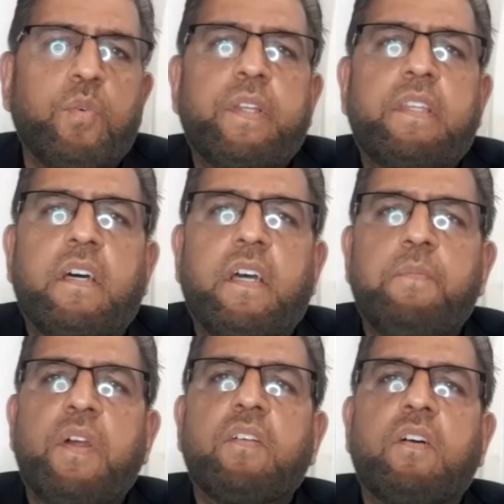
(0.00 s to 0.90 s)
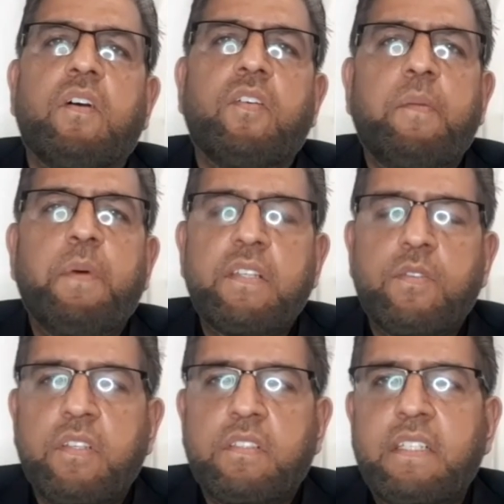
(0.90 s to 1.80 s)
the uh, Imran Khan or anybody. So
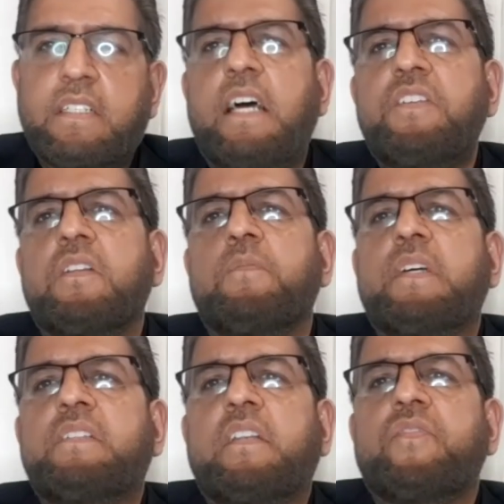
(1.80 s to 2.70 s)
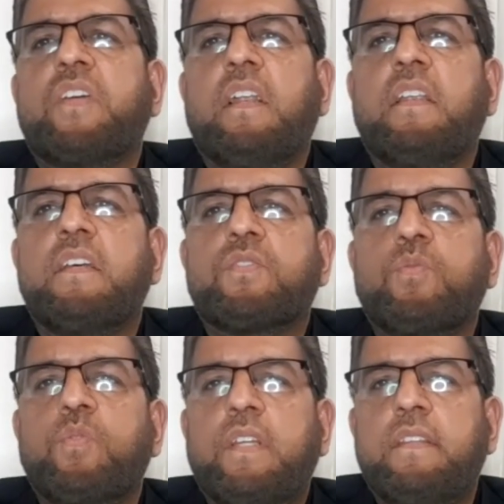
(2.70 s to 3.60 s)
it's international set of journalists who
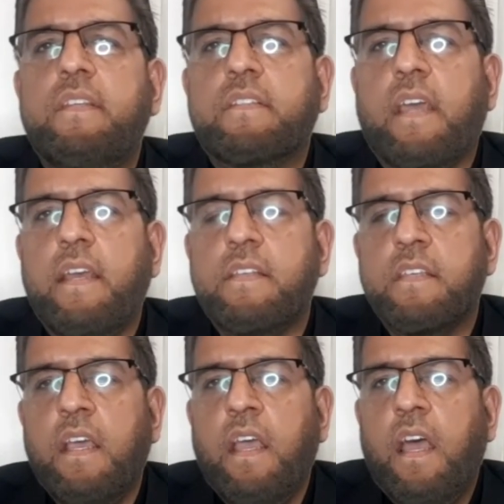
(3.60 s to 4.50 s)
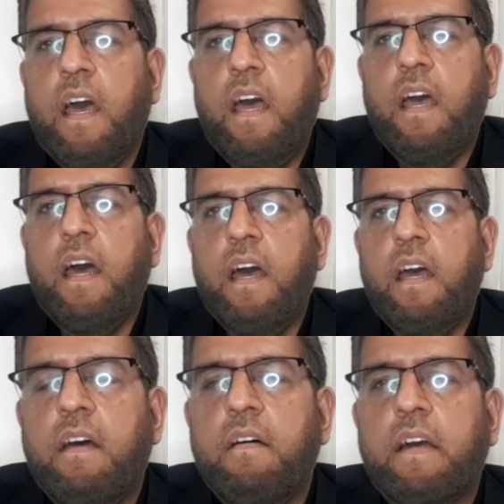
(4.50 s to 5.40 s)
did this case uh, uh,
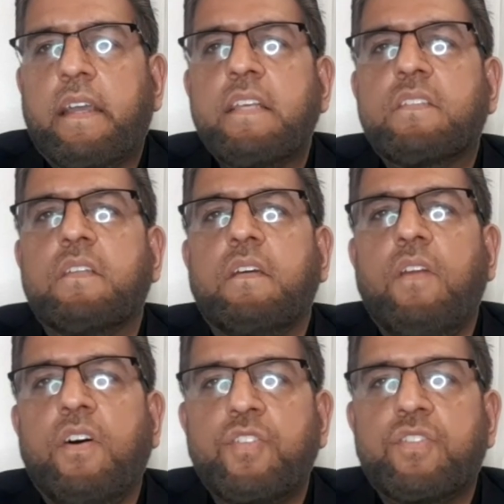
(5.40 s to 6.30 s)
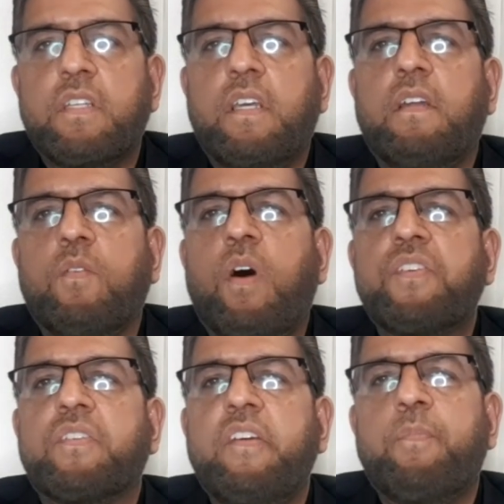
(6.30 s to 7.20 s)
against not just Nawaz
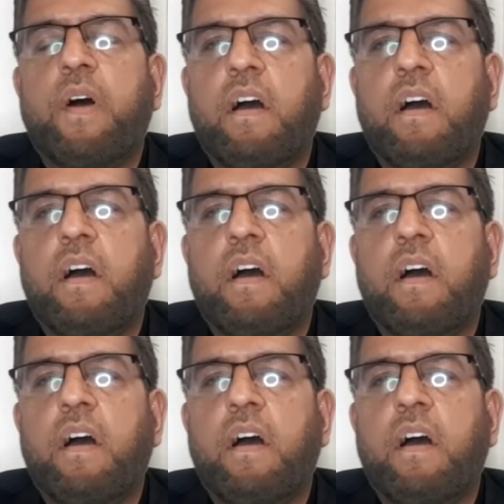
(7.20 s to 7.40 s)
Sharif, but